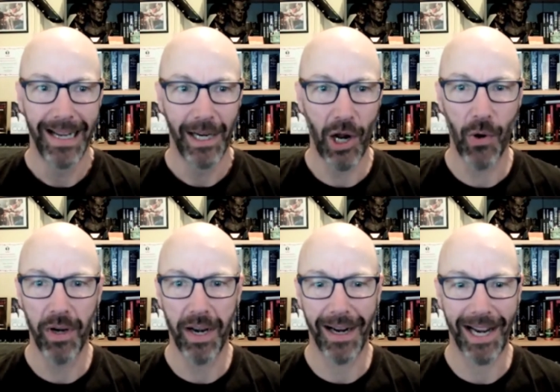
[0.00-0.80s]
cold
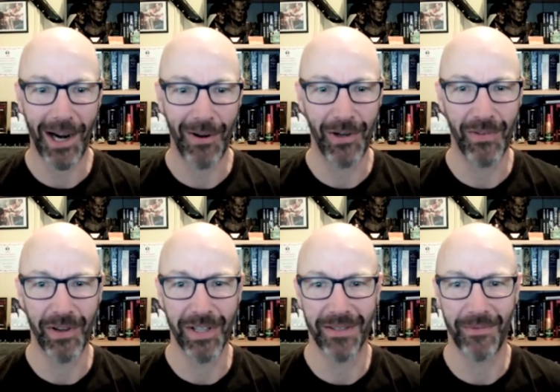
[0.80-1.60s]
and uncaring
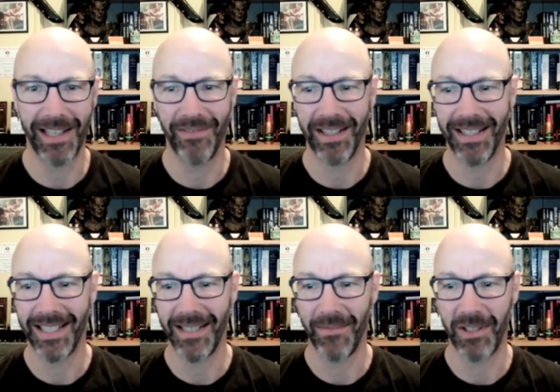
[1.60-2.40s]
universe that we live in,
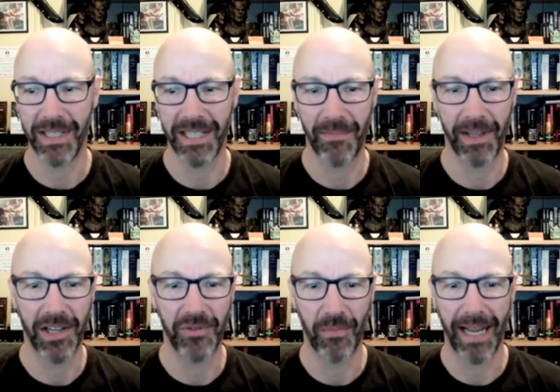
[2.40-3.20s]
seems to be something I
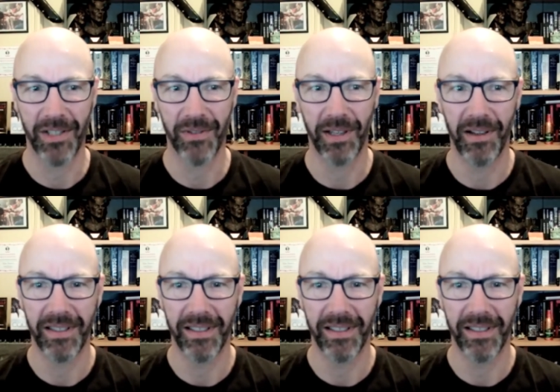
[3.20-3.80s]
draw back to a lot.